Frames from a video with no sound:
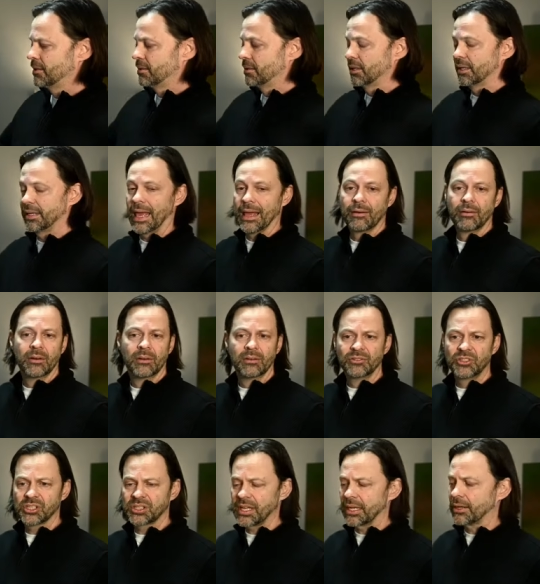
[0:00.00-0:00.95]
Again,
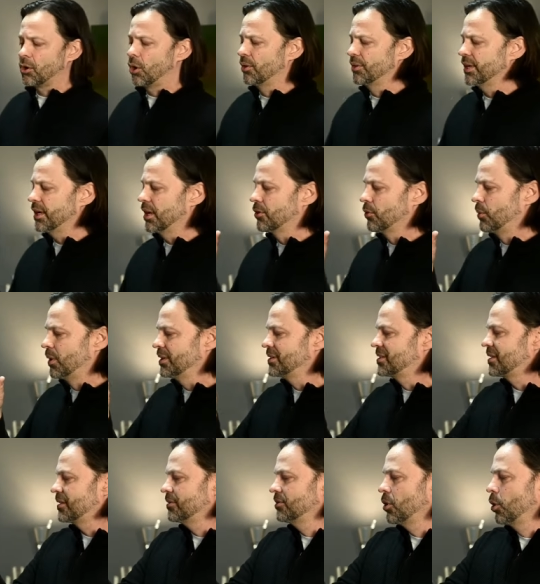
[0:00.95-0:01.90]
just like all the other
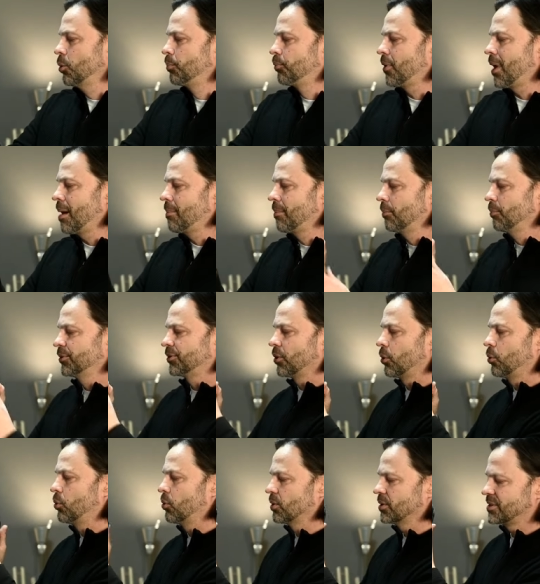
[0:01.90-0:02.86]
ones, no problem with the
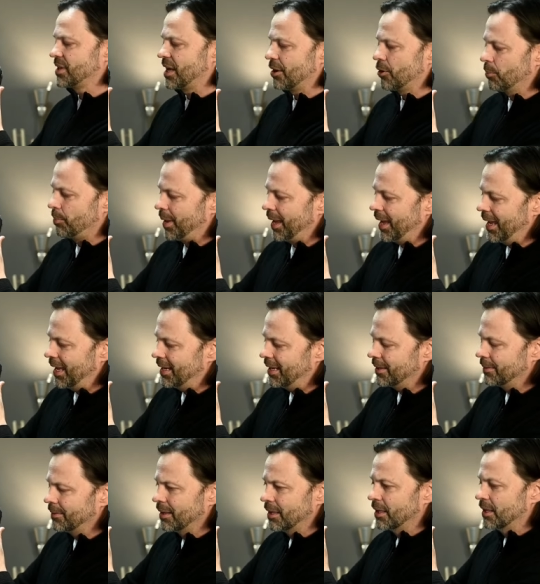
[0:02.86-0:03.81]
horizontal
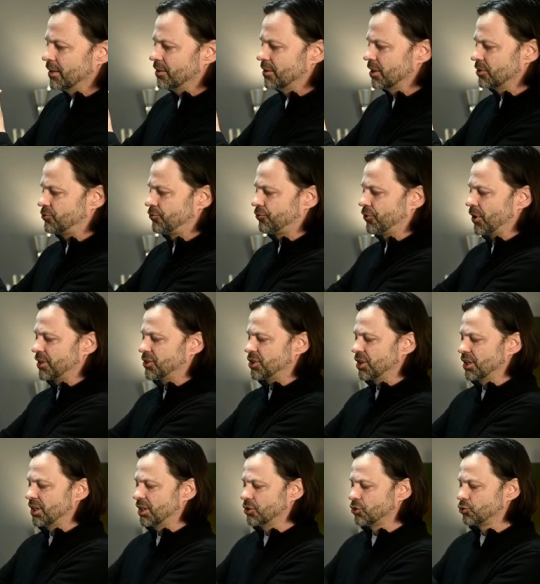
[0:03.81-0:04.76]
panning. The
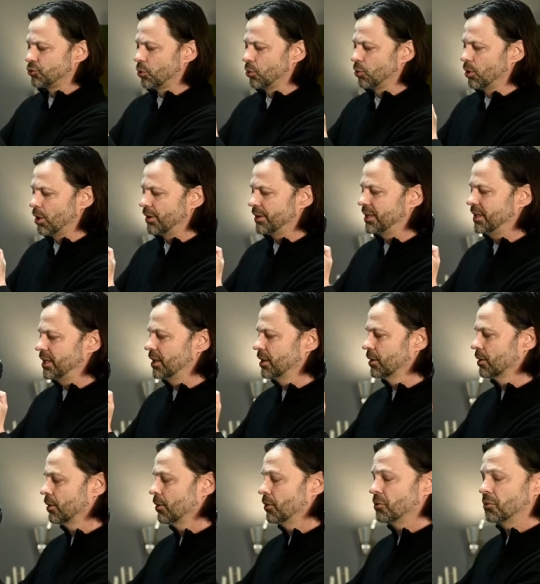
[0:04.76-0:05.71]
friction control on
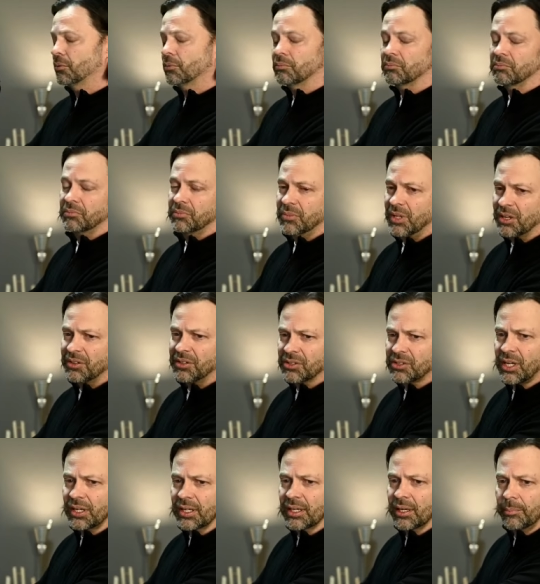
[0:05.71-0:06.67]
here, you know, there's
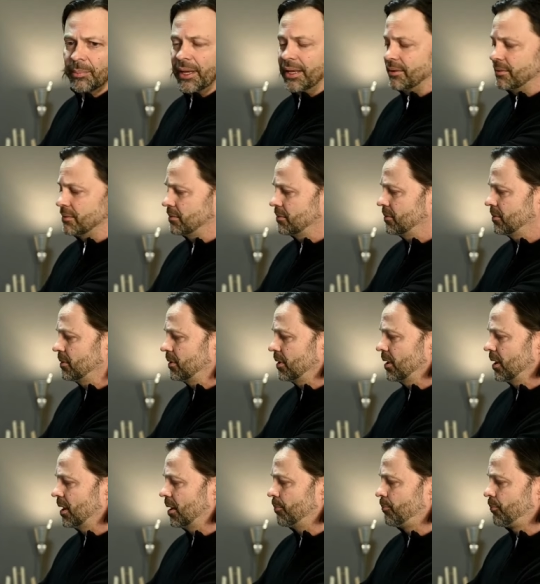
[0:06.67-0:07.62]
a little bit,
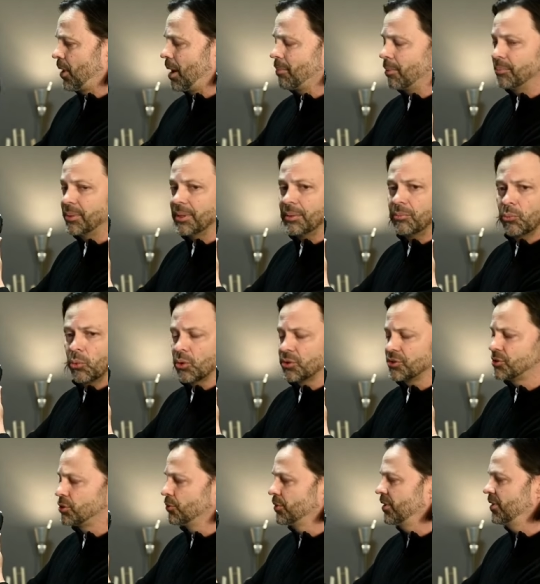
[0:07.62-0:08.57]
uh, probably more
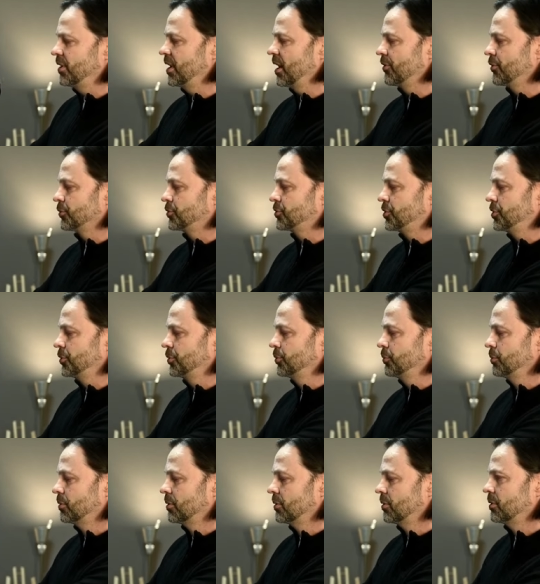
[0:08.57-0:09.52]
so than the other
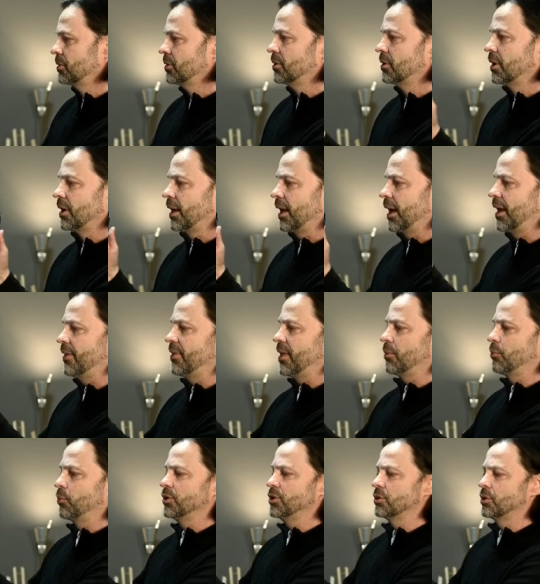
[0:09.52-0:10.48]
two. And
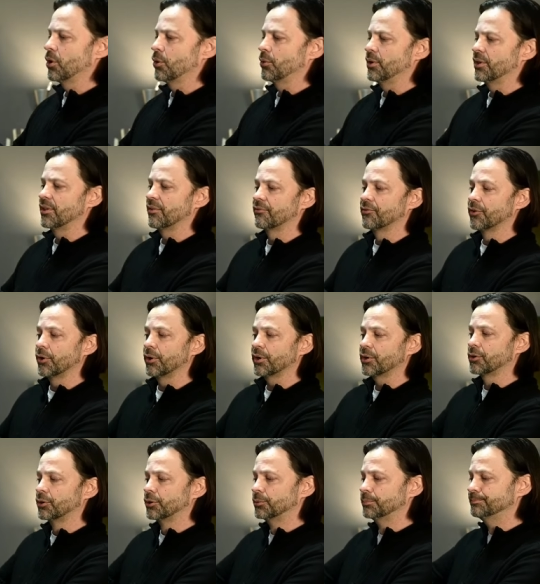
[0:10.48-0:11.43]
then when you go to the
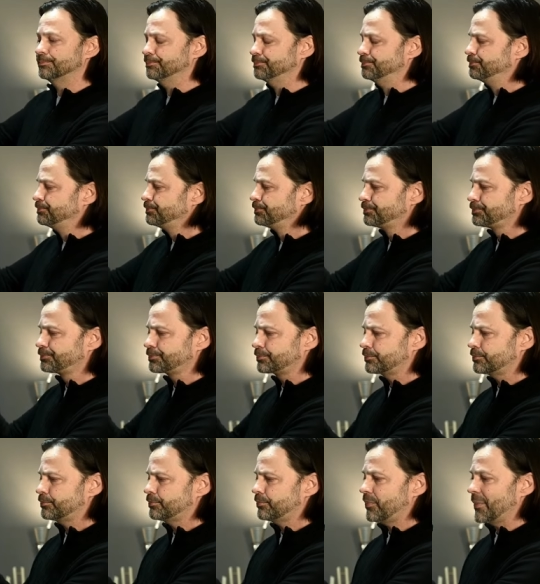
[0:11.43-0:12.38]
vertical,
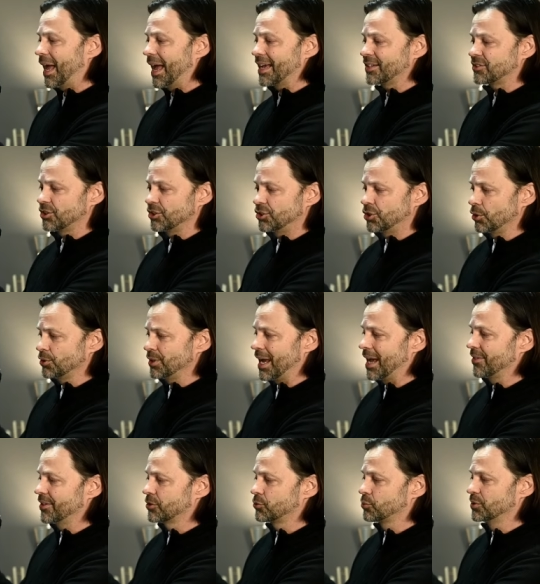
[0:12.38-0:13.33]
I actually showed you
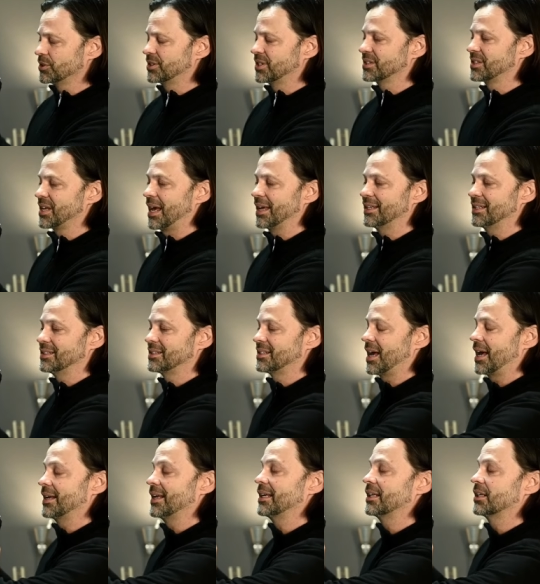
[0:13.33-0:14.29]
how this one's designed
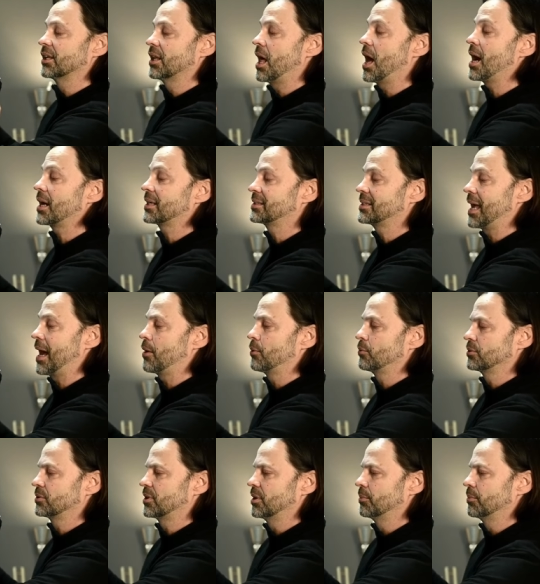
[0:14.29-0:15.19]
inside. It locks out